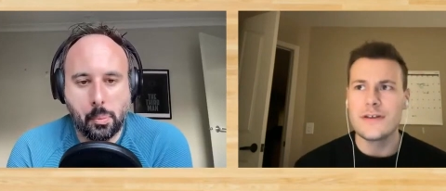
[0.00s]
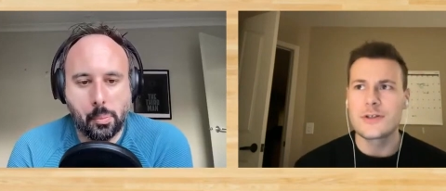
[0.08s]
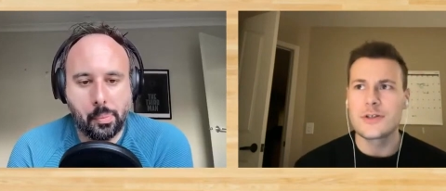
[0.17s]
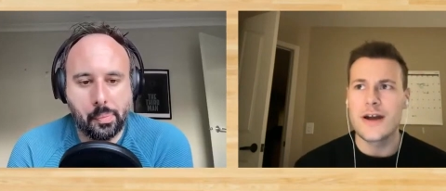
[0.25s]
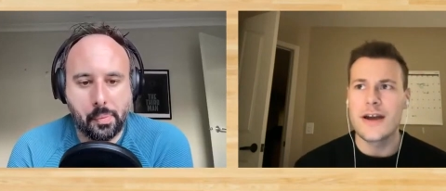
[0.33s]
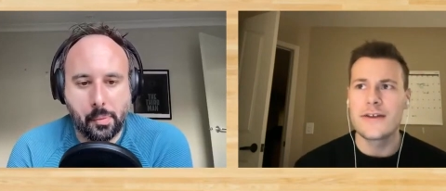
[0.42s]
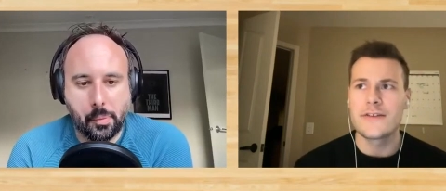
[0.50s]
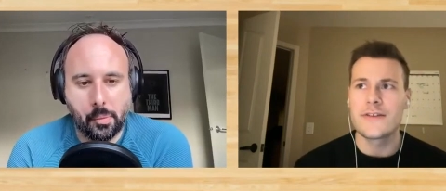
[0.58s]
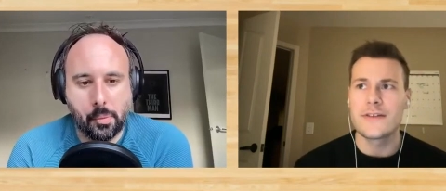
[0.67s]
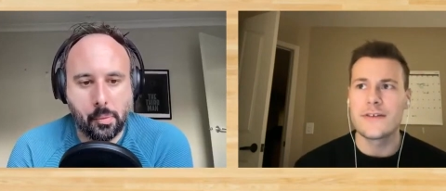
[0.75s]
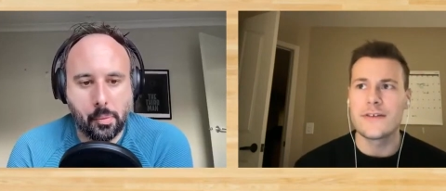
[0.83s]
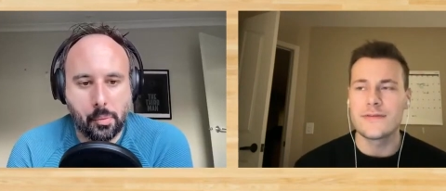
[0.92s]
Speaker 1: trying
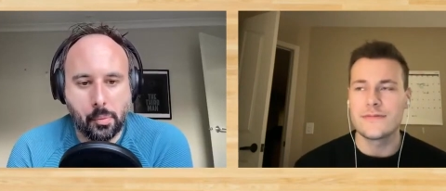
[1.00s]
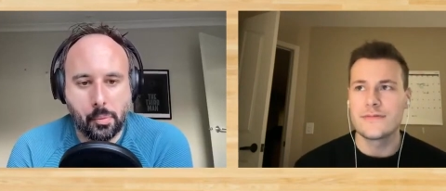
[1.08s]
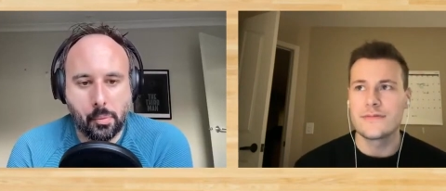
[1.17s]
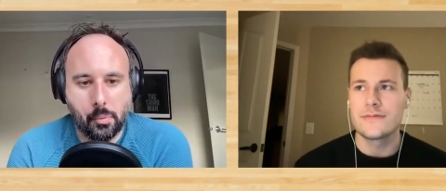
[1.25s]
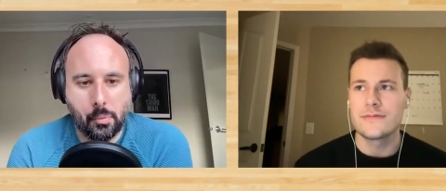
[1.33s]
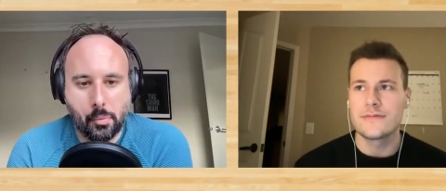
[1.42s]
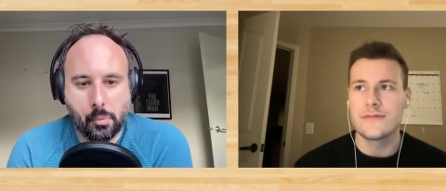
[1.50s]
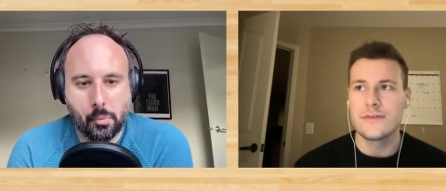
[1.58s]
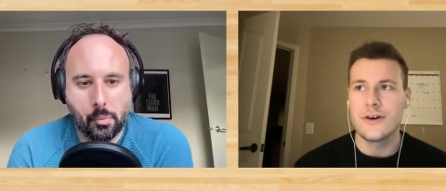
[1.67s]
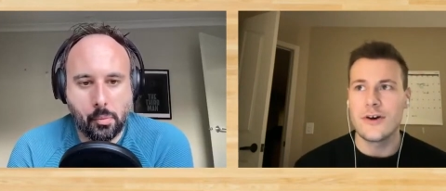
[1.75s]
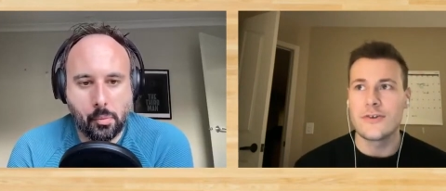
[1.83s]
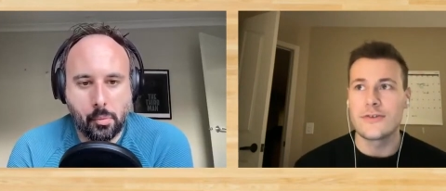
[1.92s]
to
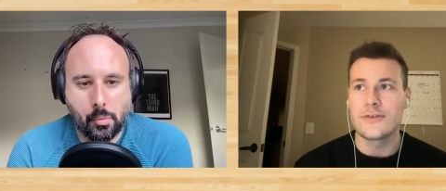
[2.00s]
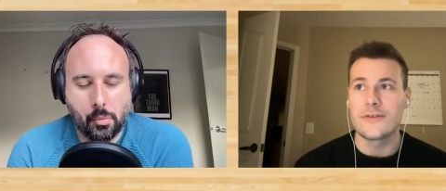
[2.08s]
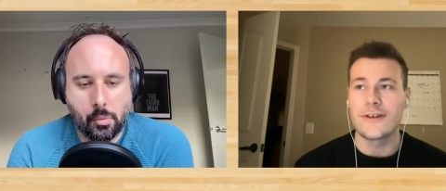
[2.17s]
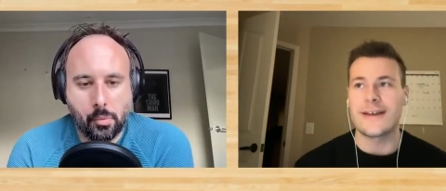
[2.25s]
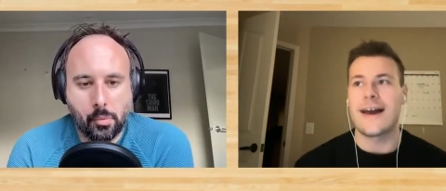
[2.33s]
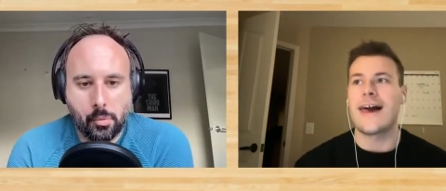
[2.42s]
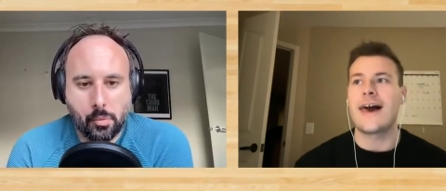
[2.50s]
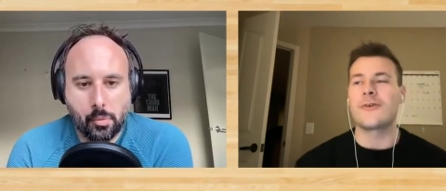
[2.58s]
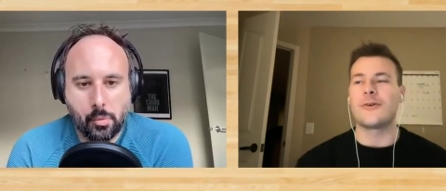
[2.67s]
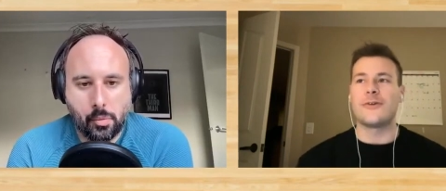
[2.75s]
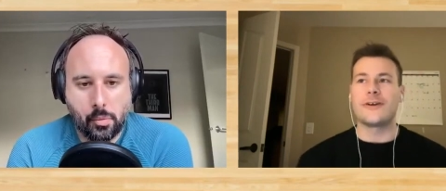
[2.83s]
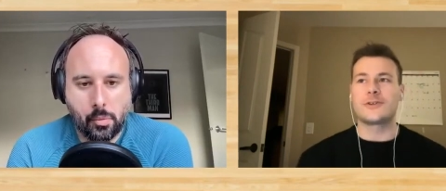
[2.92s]
under like I, I
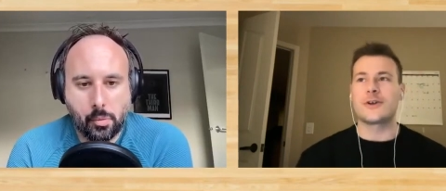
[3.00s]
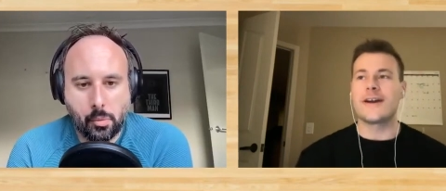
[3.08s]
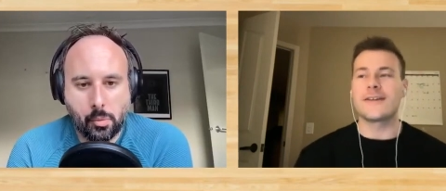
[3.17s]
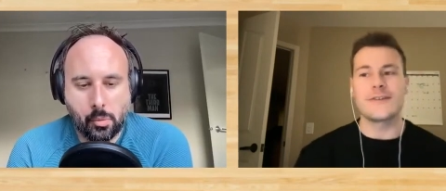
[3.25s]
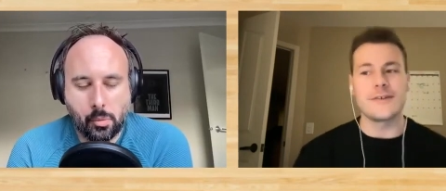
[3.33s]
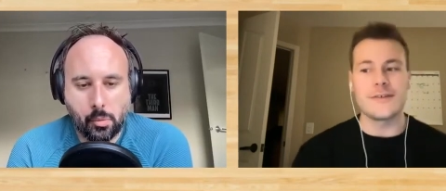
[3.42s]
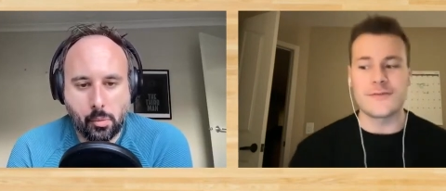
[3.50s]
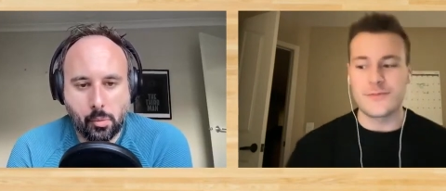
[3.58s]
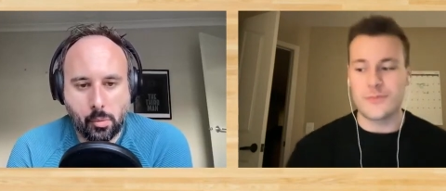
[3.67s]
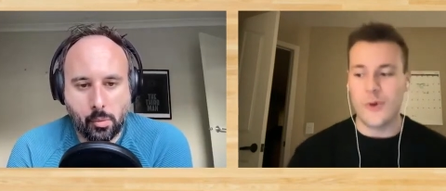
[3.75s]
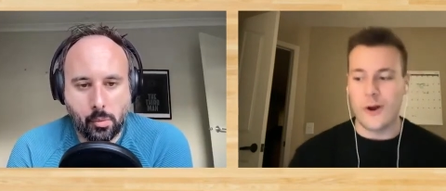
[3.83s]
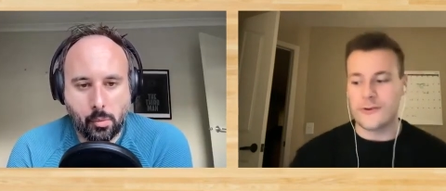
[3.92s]
don't know, like trying to
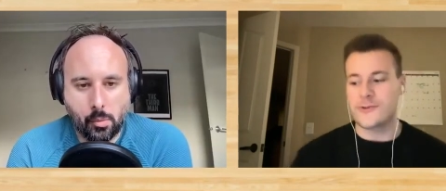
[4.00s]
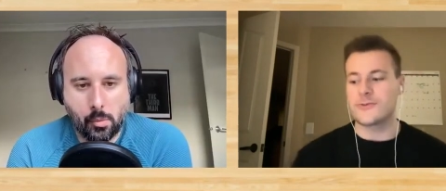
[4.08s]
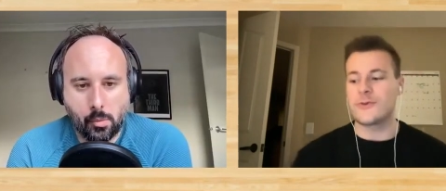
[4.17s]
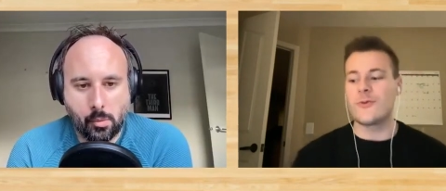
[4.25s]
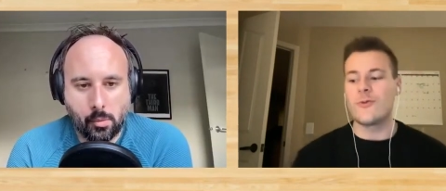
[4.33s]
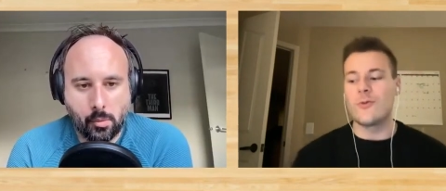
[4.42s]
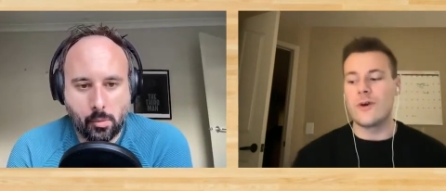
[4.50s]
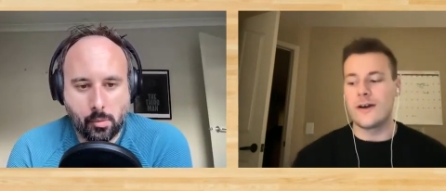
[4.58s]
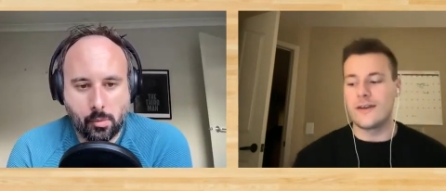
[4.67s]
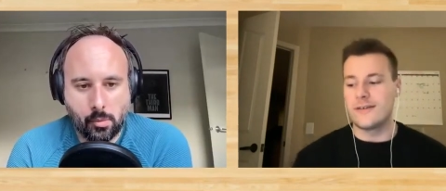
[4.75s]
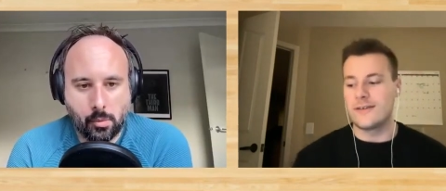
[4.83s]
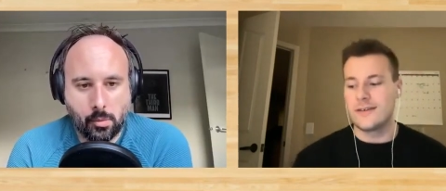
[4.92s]
parse through
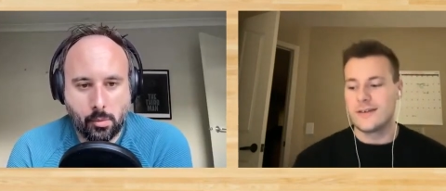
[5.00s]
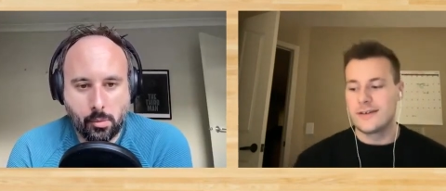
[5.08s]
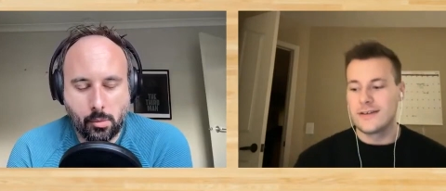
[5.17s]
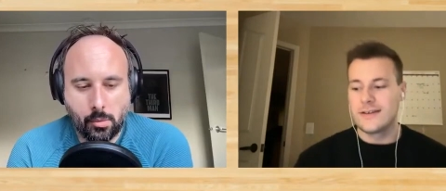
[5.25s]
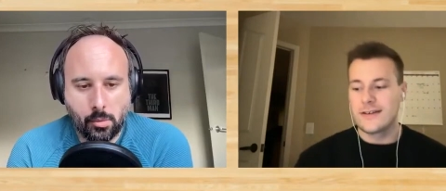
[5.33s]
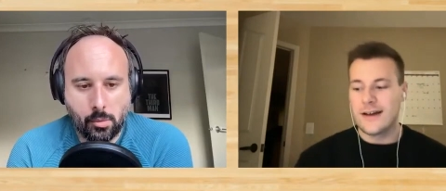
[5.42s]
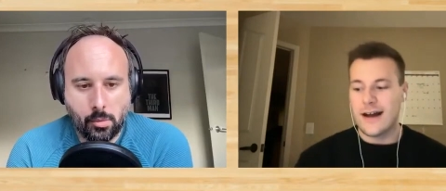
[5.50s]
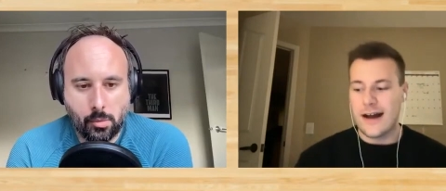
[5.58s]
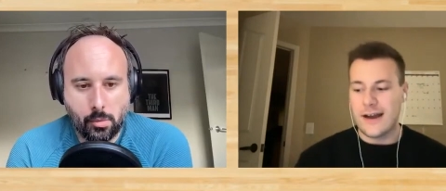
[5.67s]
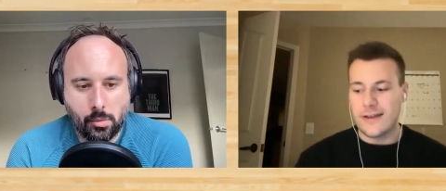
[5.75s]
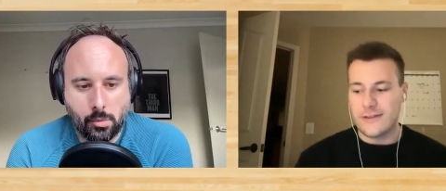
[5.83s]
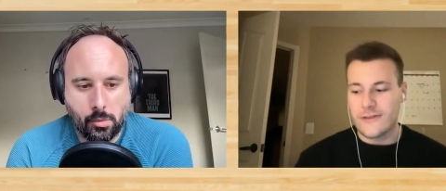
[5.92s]
what
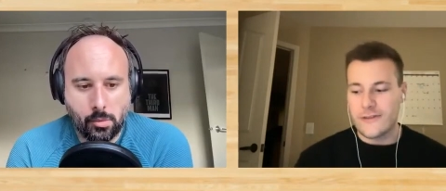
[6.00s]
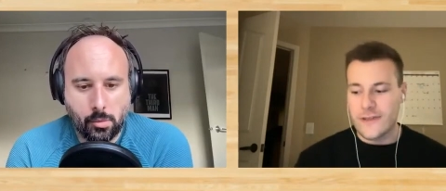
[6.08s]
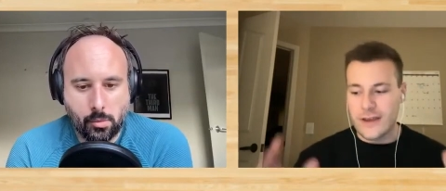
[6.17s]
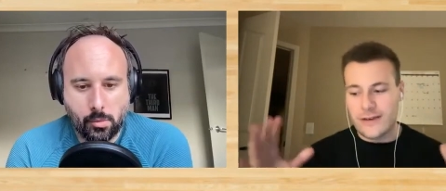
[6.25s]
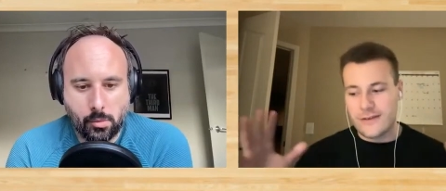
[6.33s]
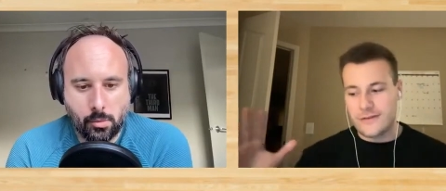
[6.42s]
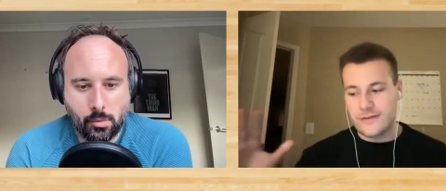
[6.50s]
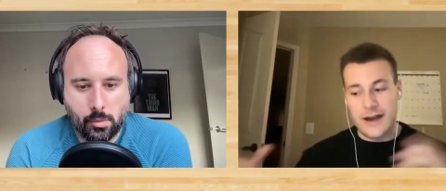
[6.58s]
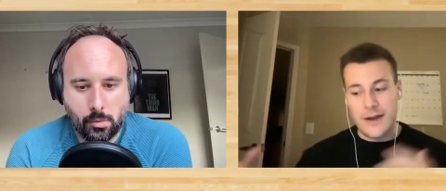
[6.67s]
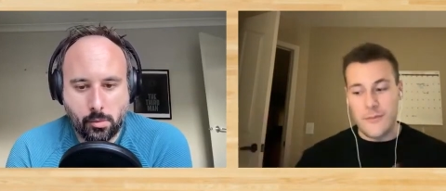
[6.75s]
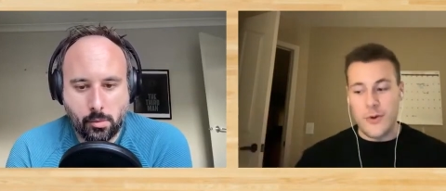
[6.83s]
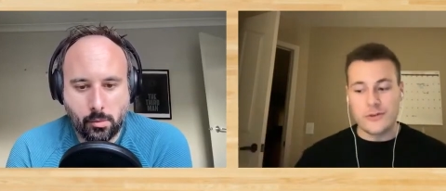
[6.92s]
I think
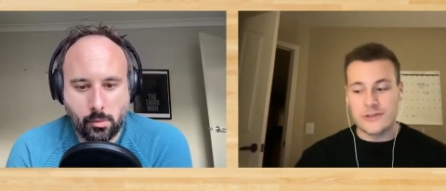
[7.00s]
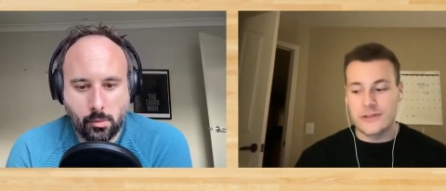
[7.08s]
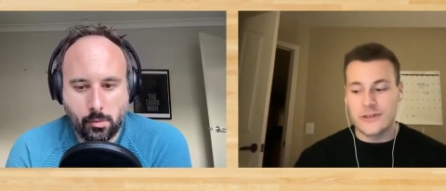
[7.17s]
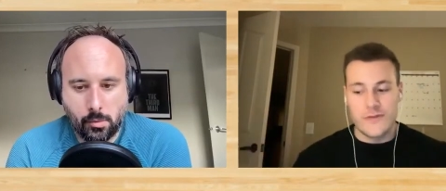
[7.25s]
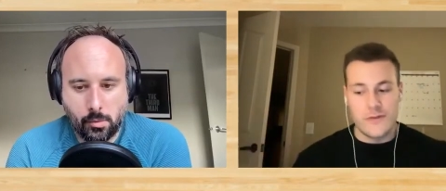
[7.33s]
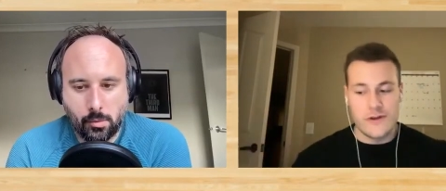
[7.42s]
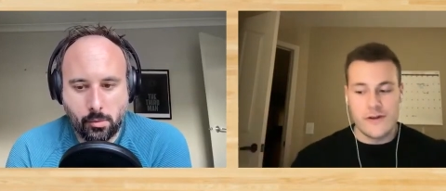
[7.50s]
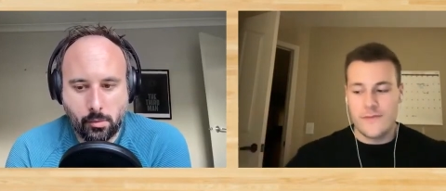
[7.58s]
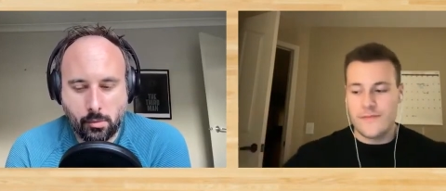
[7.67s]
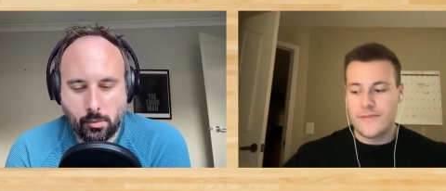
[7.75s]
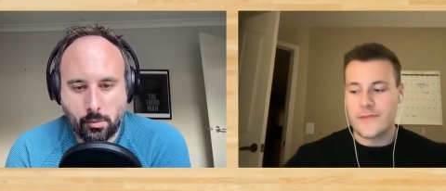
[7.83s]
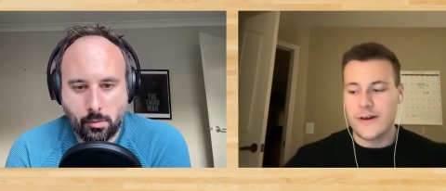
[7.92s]
I most see for him.